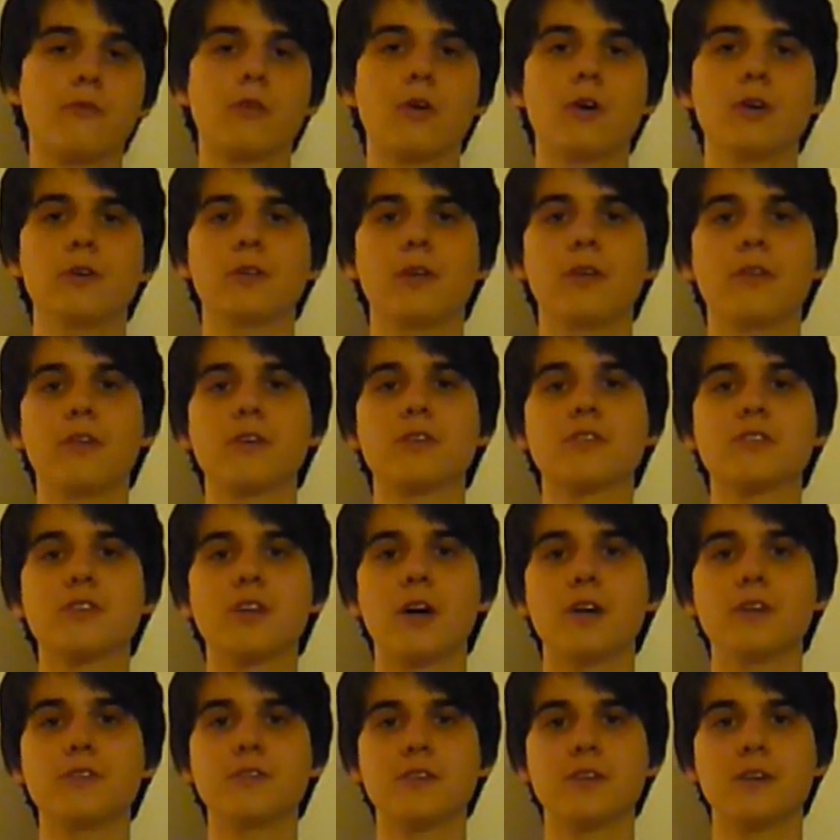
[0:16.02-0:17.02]
got another
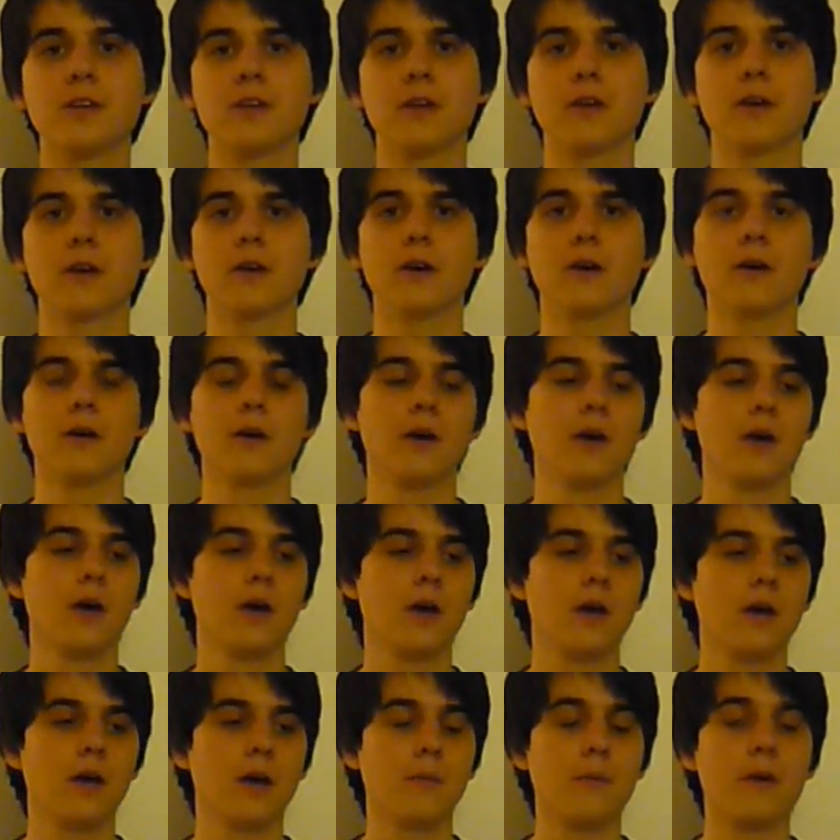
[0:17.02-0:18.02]
exciting
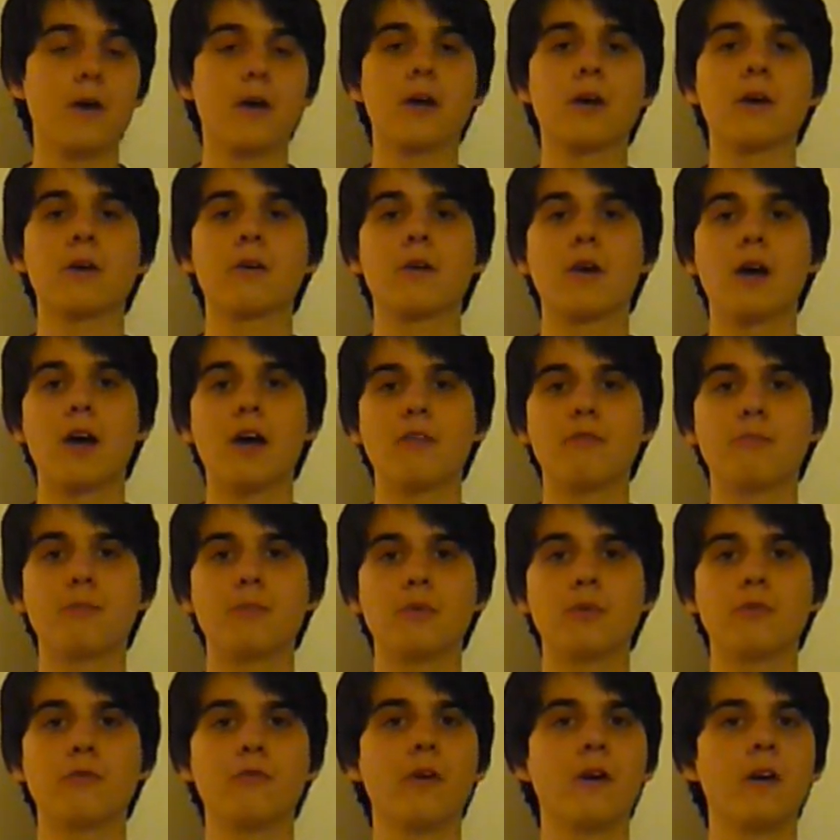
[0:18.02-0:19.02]
American craft
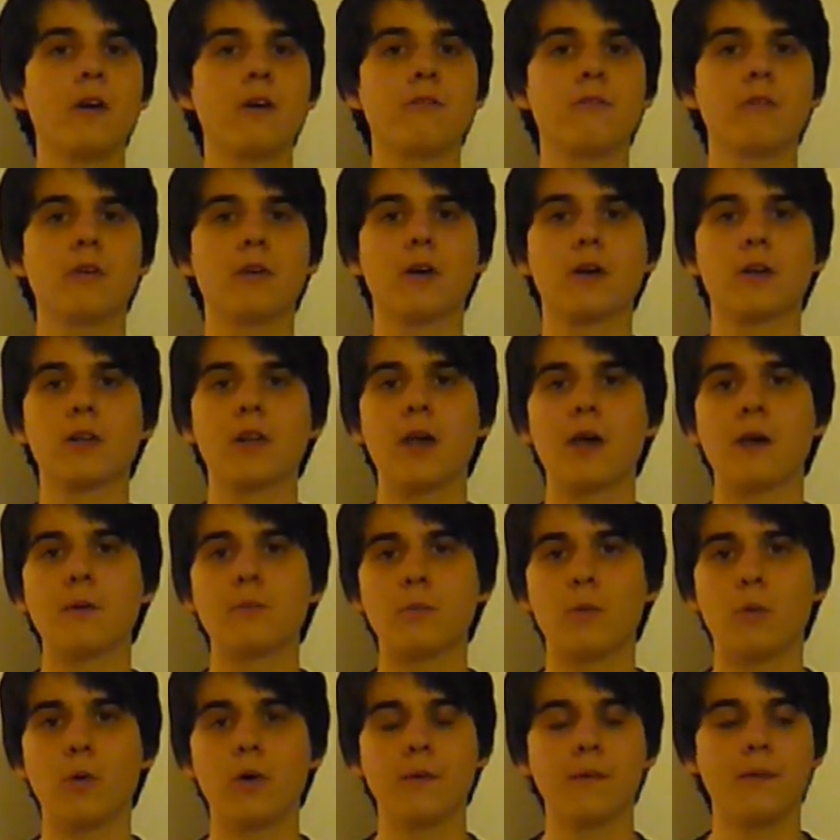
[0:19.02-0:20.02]
brew, very acclaimed
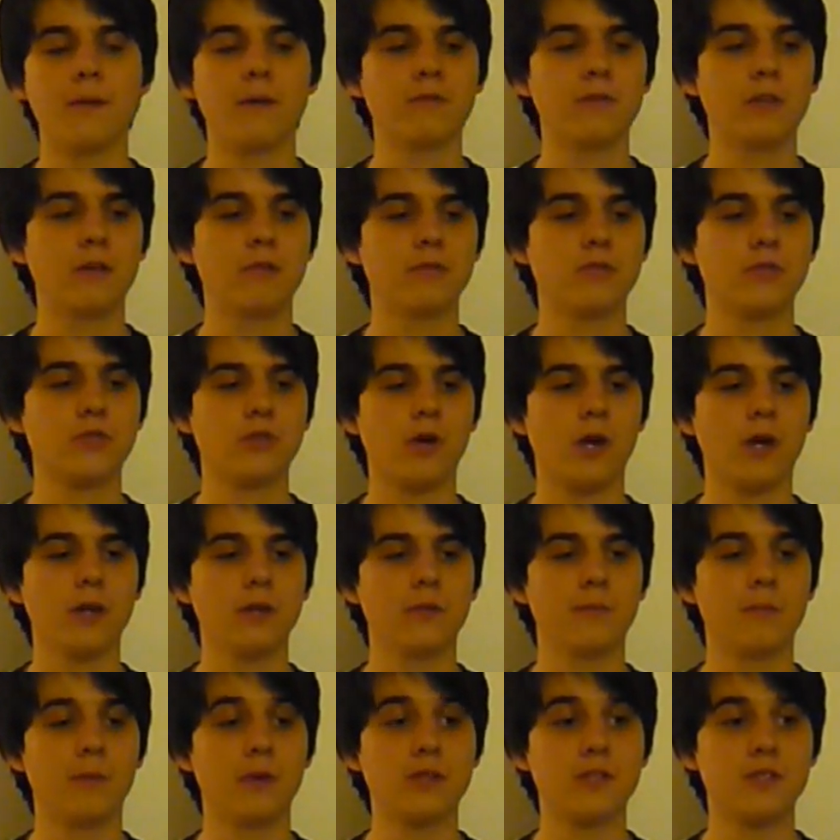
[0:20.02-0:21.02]
one. I've never tried
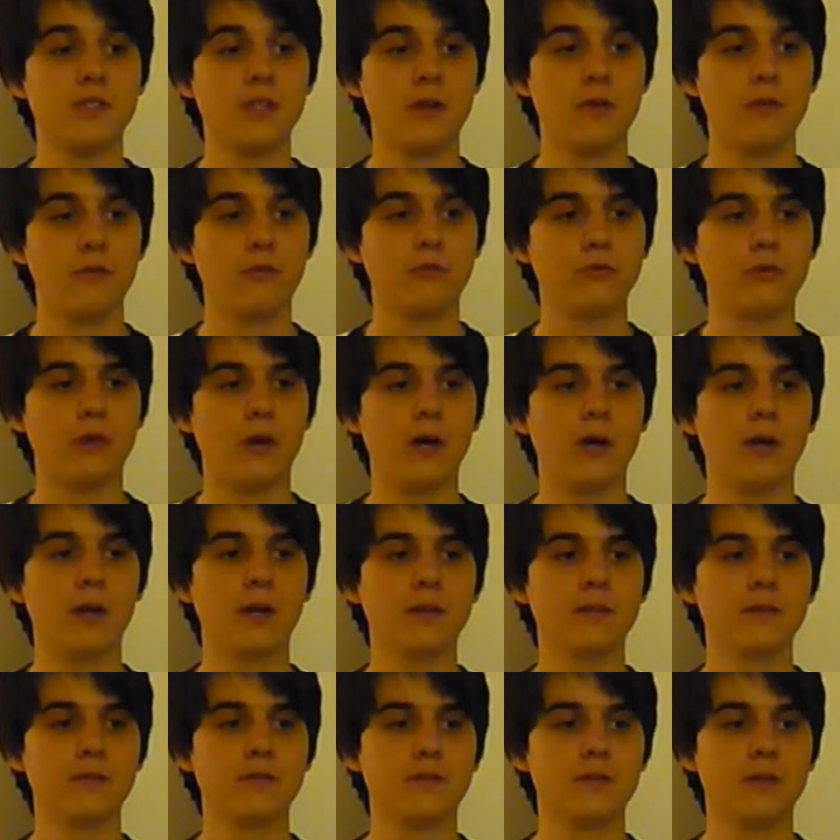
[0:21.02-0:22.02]
it myself,
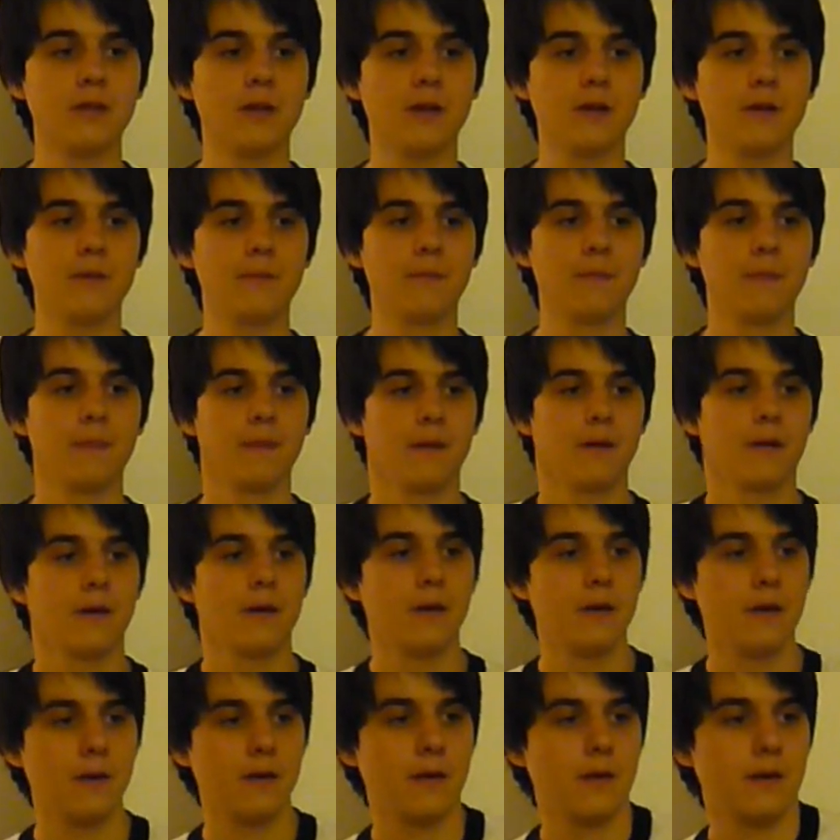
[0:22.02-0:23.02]
and
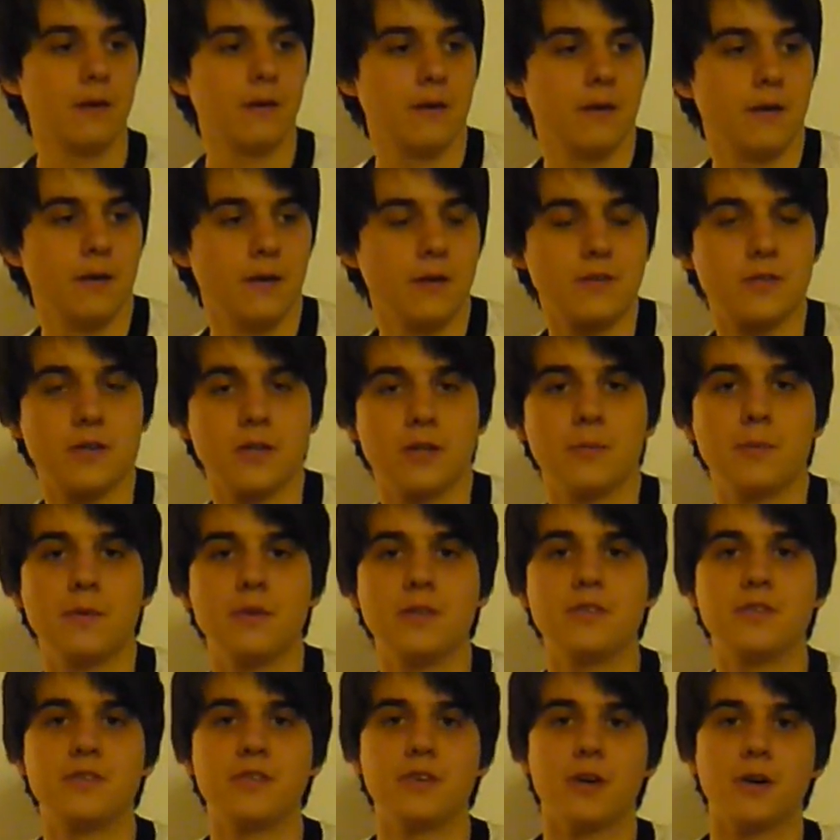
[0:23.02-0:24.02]
it's going to
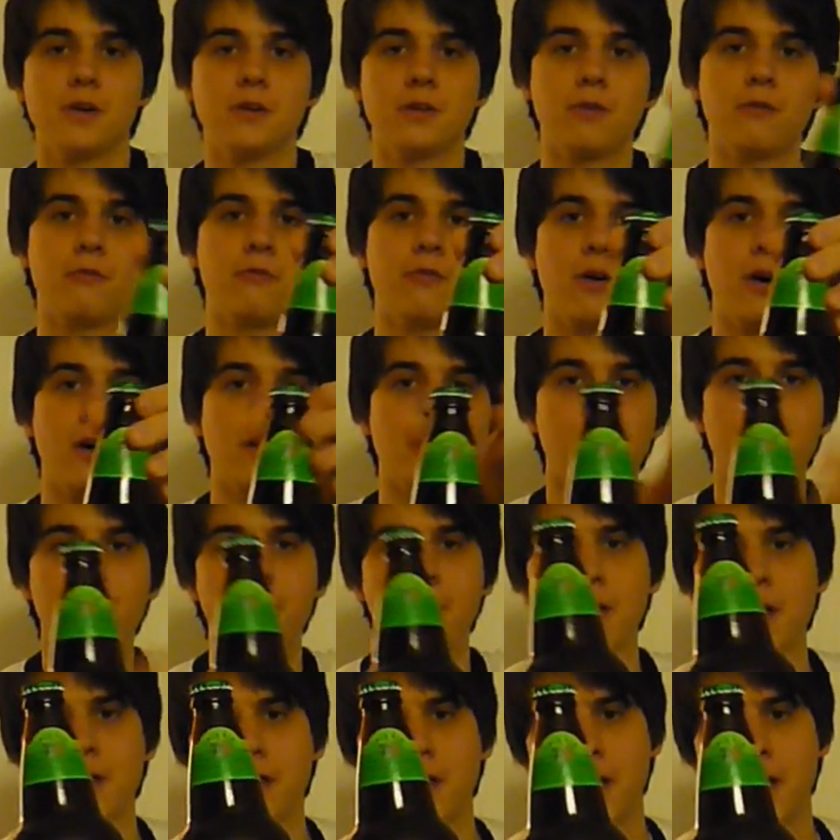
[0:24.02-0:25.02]
be Sierra Nevada Pale